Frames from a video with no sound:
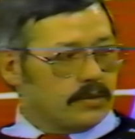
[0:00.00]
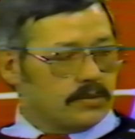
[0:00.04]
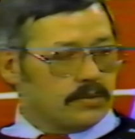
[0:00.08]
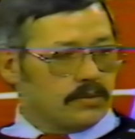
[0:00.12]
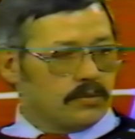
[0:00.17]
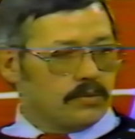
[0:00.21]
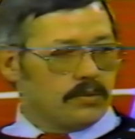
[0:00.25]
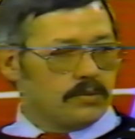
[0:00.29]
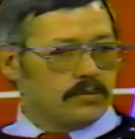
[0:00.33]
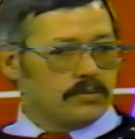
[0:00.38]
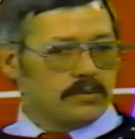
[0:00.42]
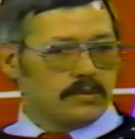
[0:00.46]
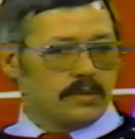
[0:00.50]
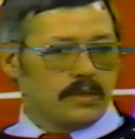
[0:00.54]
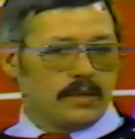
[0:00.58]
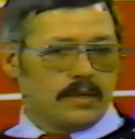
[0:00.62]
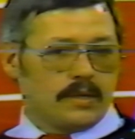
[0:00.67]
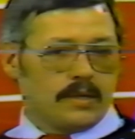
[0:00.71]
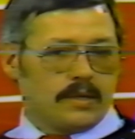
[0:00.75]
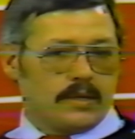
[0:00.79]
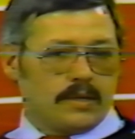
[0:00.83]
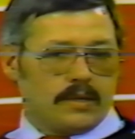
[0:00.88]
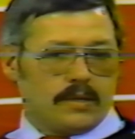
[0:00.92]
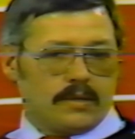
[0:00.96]
So those
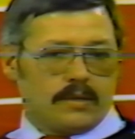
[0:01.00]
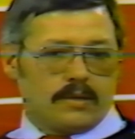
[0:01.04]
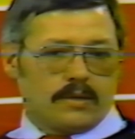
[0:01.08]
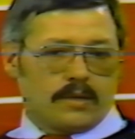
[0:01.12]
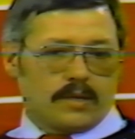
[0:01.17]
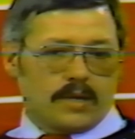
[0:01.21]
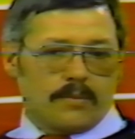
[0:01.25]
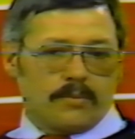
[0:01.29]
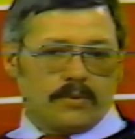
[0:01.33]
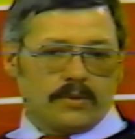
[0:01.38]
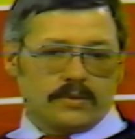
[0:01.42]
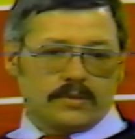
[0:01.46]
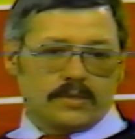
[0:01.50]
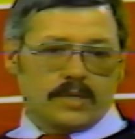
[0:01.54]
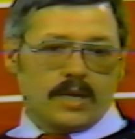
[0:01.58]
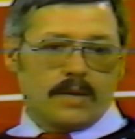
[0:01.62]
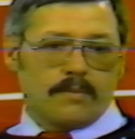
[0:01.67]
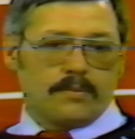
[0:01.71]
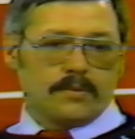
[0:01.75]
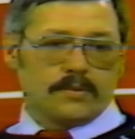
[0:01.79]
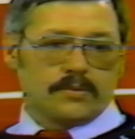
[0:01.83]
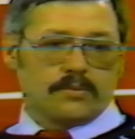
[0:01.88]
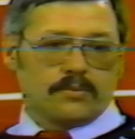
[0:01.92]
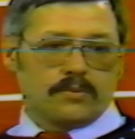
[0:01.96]
are a couple of
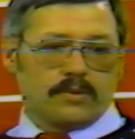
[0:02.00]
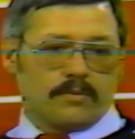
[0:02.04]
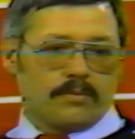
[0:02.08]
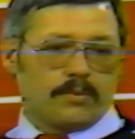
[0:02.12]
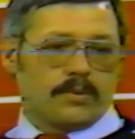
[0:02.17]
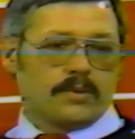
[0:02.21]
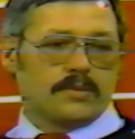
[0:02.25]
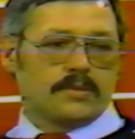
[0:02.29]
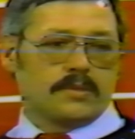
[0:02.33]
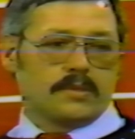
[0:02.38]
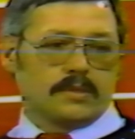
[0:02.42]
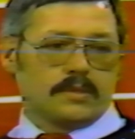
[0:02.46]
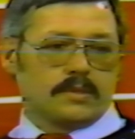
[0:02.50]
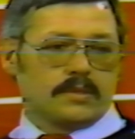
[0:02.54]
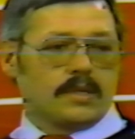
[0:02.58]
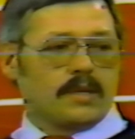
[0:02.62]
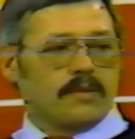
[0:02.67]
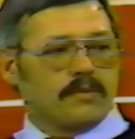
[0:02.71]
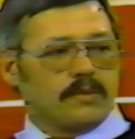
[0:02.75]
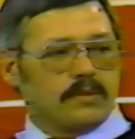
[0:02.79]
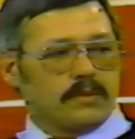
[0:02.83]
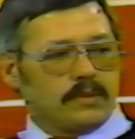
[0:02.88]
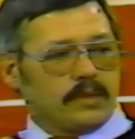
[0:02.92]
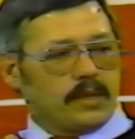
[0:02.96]
examples where a person is
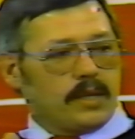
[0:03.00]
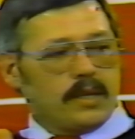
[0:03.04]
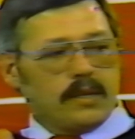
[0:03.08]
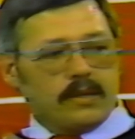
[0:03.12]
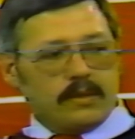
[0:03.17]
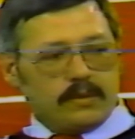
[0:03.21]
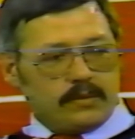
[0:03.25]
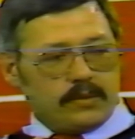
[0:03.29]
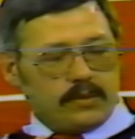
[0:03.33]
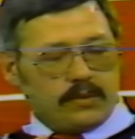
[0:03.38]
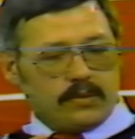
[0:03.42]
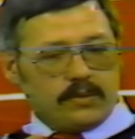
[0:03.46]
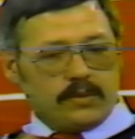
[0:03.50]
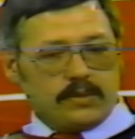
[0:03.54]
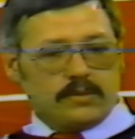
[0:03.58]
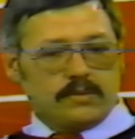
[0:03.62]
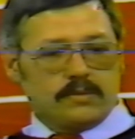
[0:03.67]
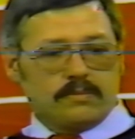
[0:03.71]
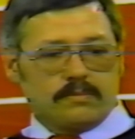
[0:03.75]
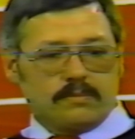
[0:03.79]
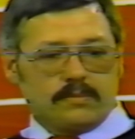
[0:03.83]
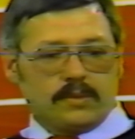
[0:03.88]
he's